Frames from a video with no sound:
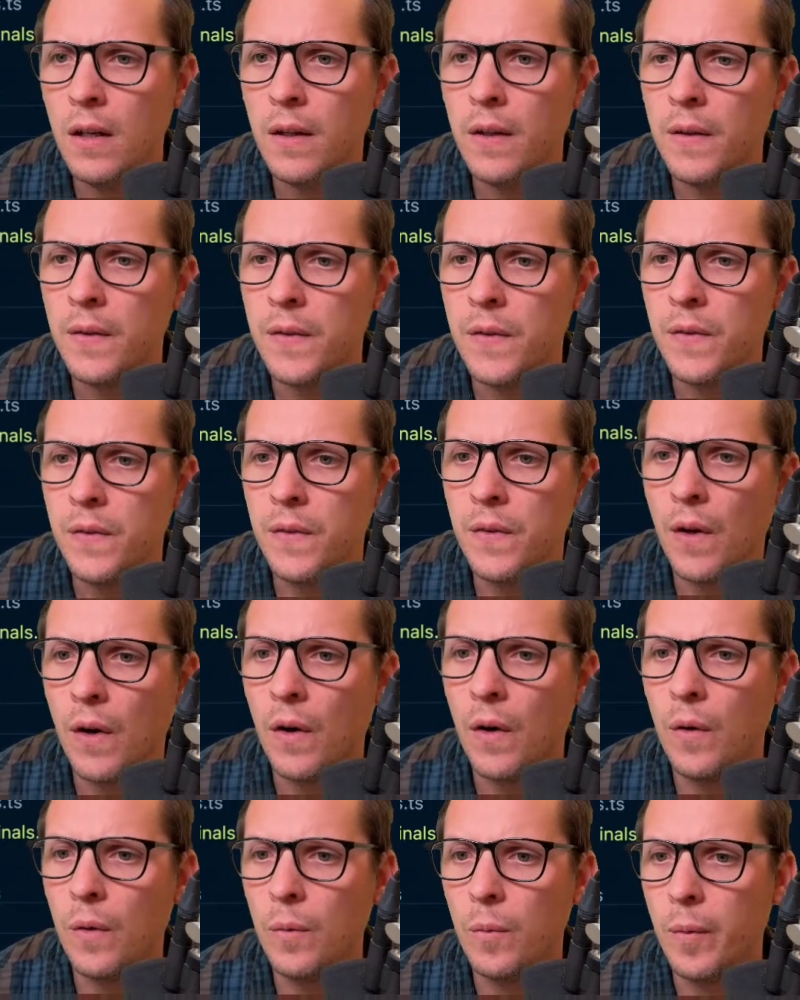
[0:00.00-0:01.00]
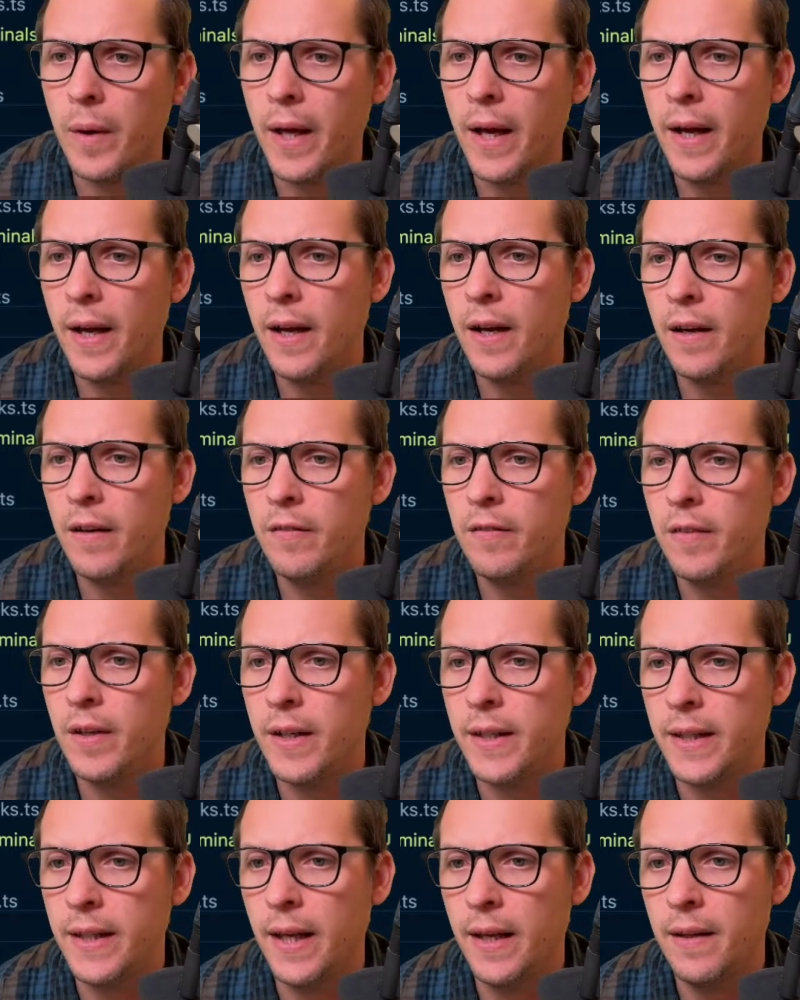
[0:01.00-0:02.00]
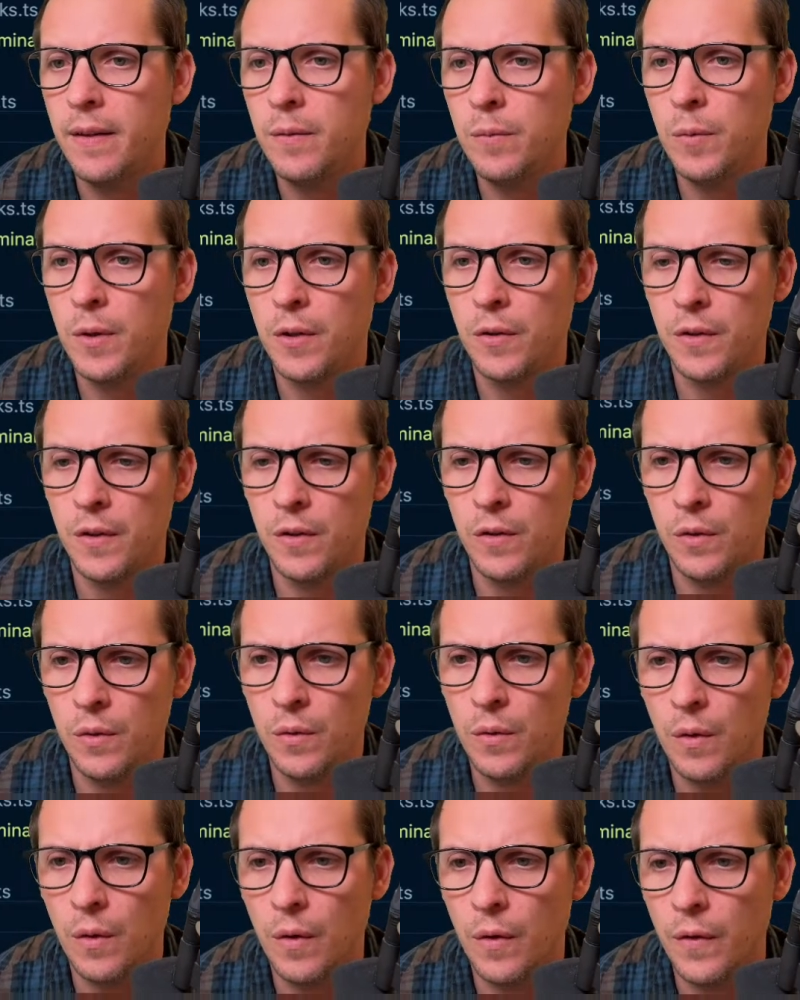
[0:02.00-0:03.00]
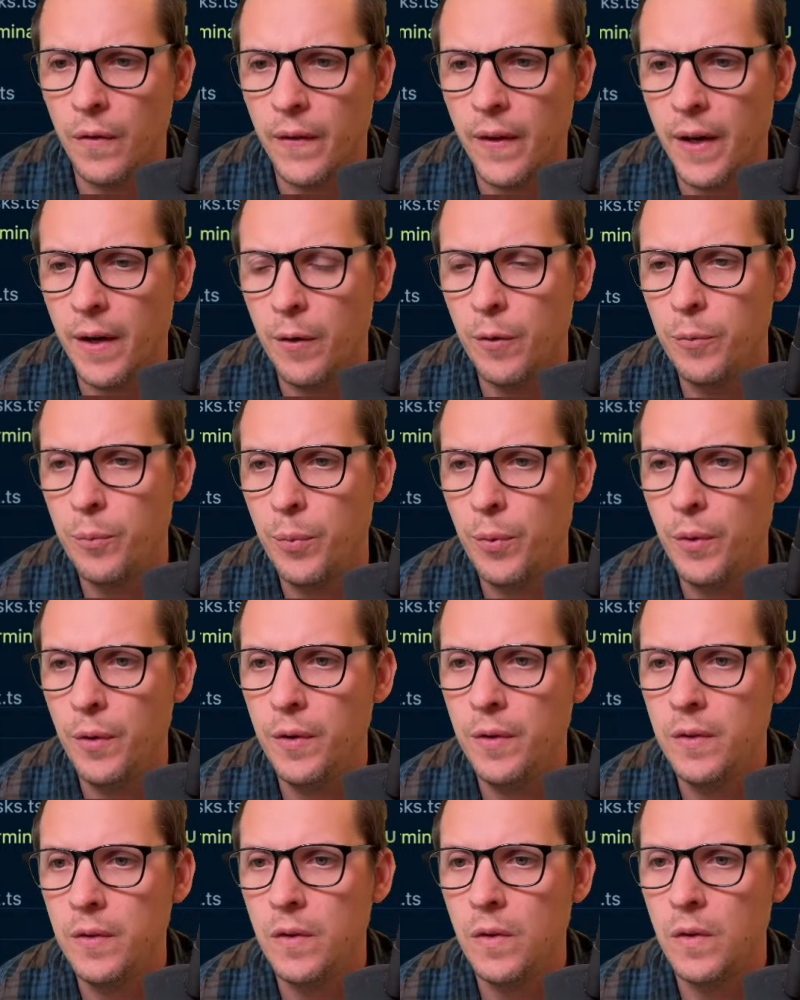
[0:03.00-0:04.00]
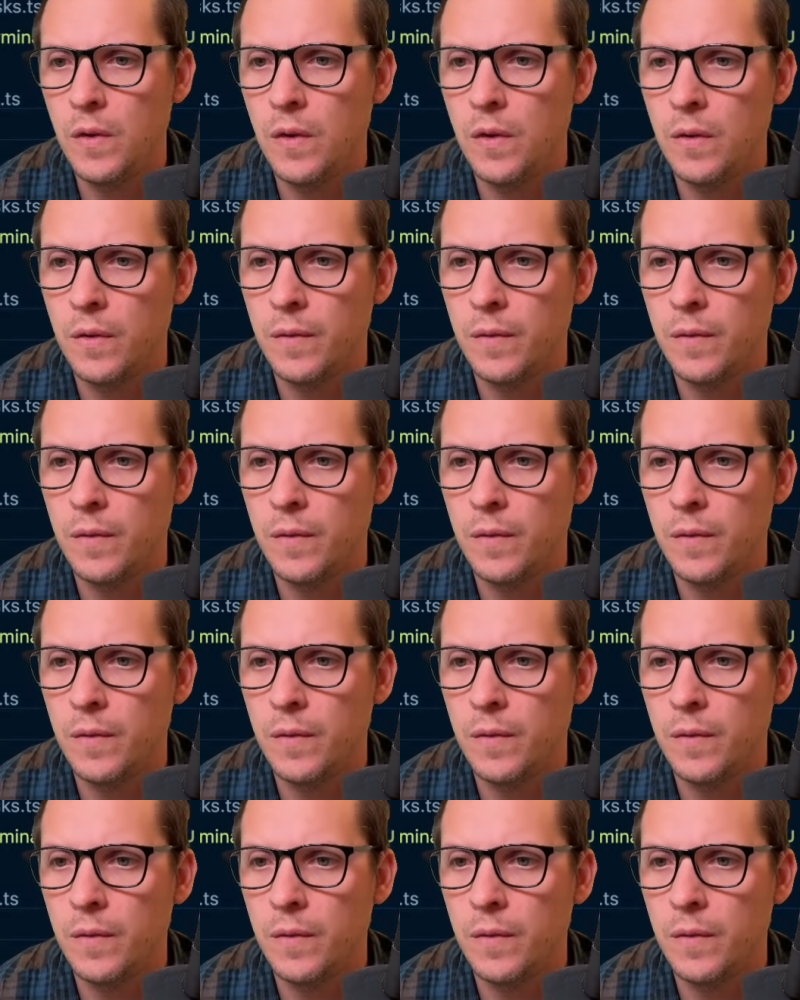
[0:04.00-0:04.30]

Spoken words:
So we have, again, we're going to do on output.